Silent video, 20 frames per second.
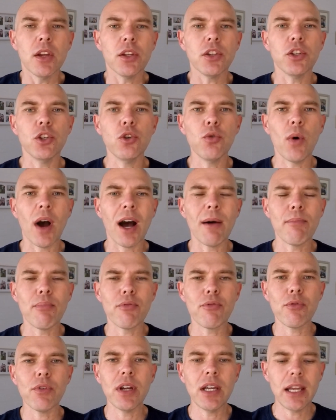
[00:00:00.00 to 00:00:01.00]
You are
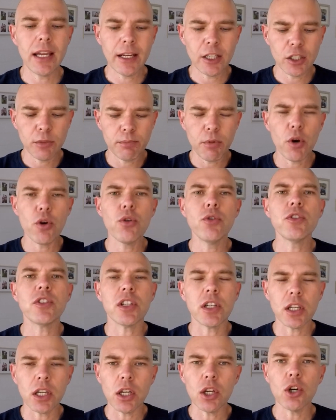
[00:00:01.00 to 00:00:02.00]
pre
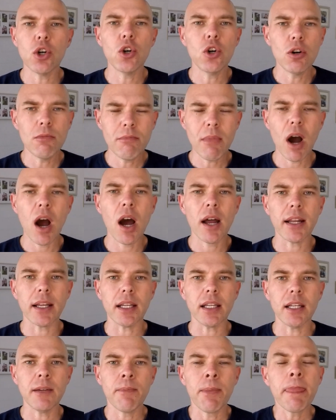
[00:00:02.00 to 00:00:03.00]
exposing your
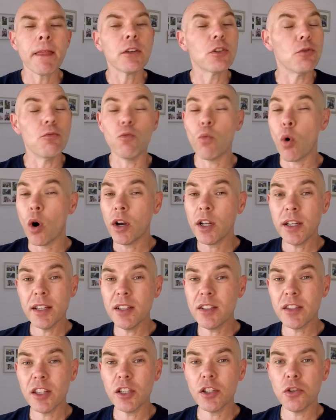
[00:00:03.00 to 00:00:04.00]
body to what it
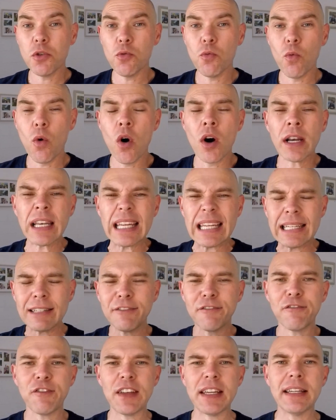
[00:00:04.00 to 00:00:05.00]
is that you want in a
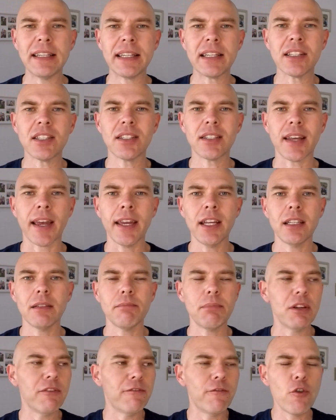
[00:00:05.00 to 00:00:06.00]
feeling state
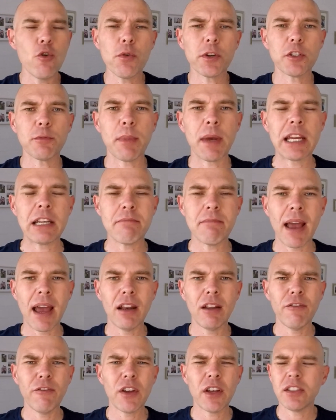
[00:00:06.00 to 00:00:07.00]
before it's made
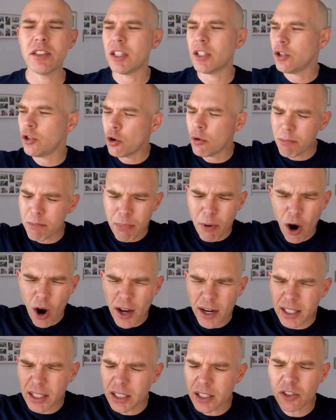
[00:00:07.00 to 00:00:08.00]
manifest. And your
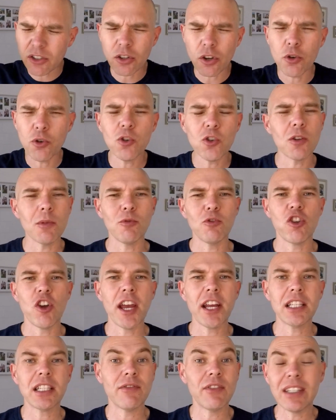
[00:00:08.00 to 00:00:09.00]
body is so
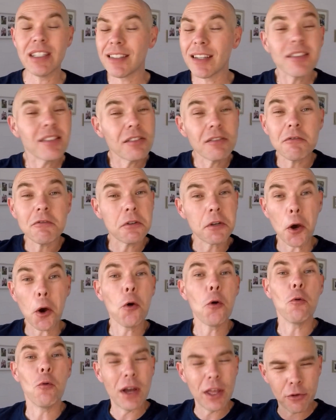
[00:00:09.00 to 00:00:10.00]
subjective, it doesn't
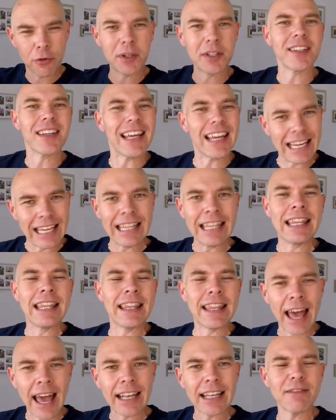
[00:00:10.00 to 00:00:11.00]
know whether it's
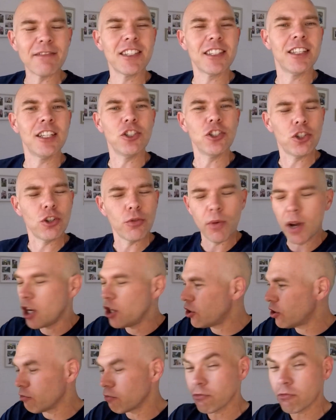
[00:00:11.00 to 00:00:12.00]
in that
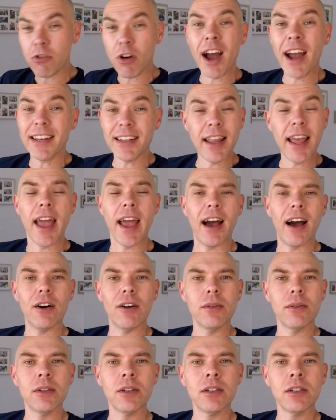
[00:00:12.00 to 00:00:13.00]
situation right now